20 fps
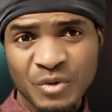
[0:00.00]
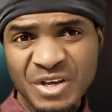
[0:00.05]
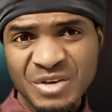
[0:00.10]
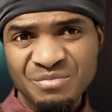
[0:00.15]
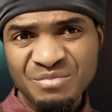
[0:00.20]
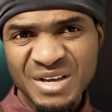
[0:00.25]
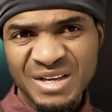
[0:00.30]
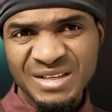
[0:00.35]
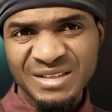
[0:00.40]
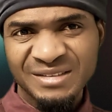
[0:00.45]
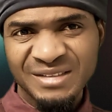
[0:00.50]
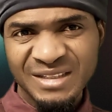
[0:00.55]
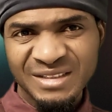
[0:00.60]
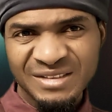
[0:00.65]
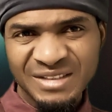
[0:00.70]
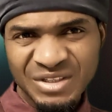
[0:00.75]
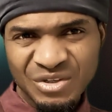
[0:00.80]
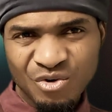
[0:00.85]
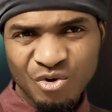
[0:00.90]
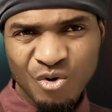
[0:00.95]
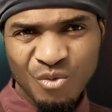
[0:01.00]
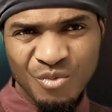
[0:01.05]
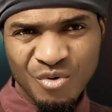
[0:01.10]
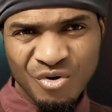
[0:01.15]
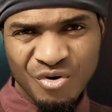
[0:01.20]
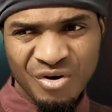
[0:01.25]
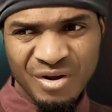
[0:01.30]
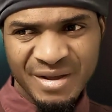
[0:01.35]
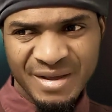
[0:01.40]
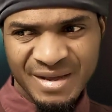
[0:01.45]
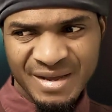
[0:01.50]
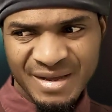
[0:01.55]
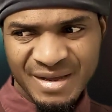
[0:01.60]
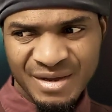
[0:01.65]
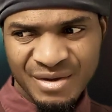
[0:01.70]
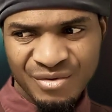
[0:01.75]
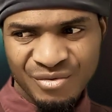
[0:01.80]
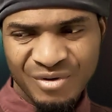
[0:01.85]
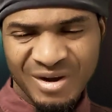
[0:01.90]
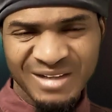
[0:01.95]
the way you make it say, see come
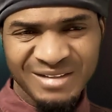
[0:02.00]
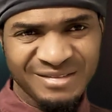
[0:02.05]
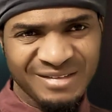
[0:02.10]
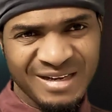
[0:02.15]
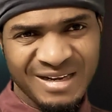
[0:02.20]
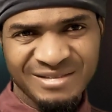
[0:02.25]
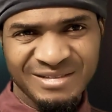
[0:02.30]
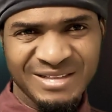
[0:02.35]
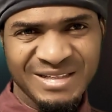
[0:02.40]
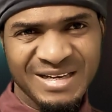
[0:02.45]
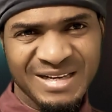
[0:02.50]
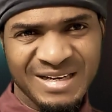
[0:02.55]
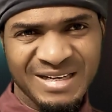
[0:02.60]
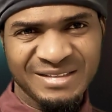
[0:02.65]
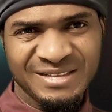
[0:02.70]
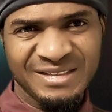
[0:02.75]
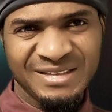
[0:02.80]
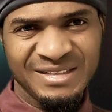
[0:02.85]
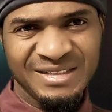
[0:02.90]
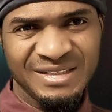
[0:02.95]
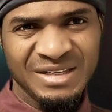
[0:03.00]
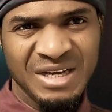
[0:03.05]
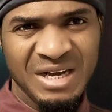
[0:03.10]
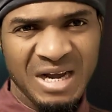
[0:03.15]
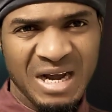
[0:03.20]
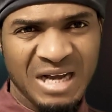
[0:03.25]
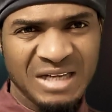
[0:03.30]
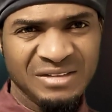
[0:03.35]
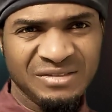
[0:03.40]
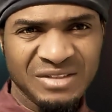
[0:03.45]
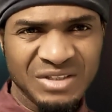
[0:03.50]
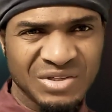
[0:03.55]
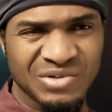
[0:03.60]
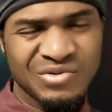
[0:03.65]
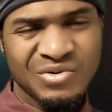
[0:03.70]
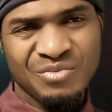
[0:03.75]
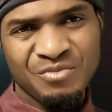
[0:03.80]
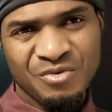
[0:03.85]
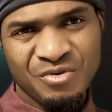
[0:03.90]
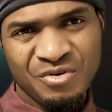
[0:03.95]
on 1,000 Ghana cedi and see
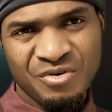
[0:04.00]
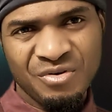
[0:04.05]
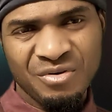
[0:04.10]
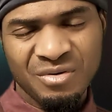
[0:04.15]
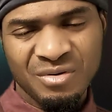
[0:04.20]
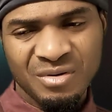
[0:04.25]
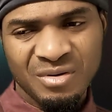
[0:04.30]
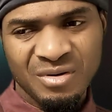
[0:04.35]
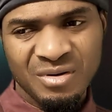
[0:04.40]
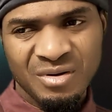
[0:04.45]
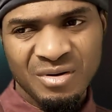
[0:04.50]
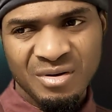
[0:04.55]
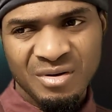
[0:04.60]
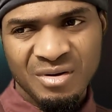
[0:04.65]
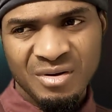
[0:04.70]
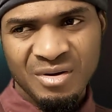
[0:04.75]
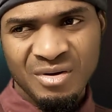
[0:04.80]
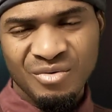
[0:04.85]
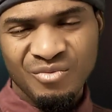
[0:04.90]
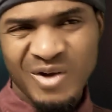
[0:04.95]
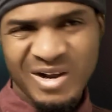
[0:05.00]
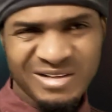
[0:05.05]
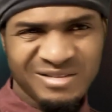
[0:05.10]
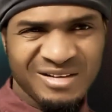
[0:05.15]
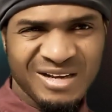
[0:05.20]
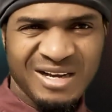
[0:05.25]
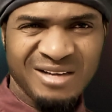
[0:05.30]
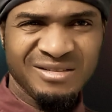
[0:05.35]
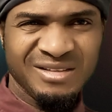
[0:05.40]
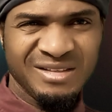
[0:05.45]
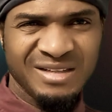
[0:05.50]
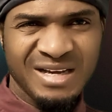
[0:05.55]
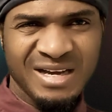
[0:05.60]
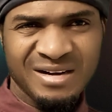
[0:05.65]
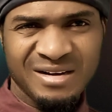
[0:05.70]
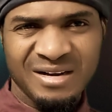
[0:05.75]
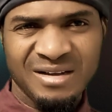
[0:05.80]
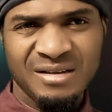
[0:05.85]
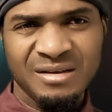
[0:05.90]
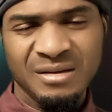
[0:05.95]
come on 1,000
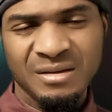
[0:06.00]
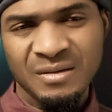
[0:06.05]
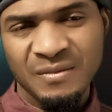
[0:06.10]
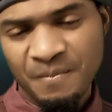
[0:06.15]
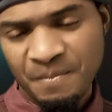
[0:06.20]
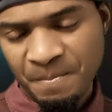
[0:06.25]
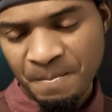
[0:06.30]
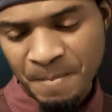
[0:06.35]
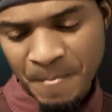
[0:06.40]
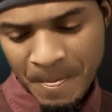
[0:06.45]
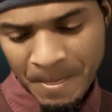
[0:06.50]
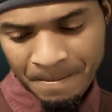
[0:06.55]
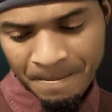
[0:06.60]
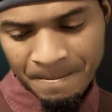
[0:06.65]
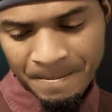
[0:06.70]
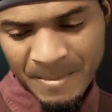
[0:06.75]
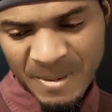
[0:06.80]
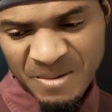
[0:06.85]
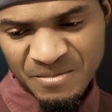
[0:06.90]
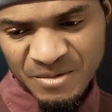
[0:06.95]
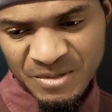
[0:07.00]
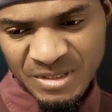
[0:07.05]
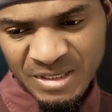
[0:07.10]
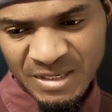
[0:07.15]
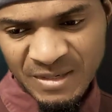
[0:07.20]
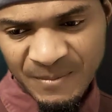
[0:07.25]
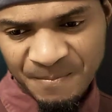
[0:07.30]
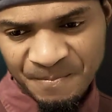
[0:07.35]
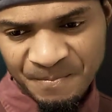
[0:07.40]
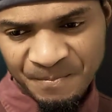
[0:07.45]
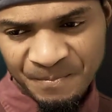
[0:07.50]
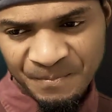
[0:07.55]
naira, my brother.